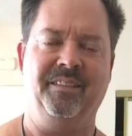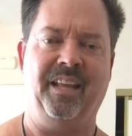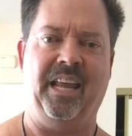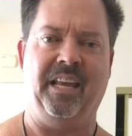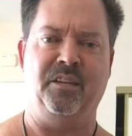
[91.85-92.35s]

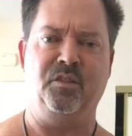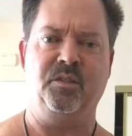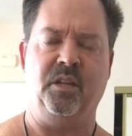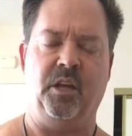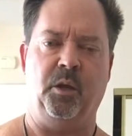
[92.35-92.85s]
and
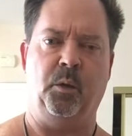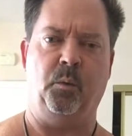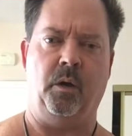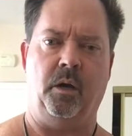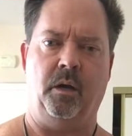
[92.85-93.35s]

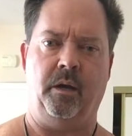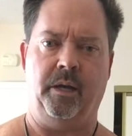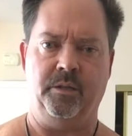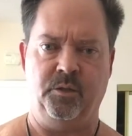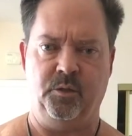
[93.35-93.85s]
so
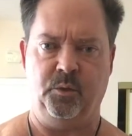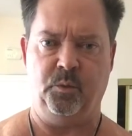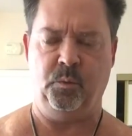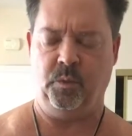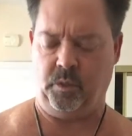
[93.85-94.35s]
I
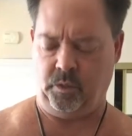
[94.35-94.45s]
do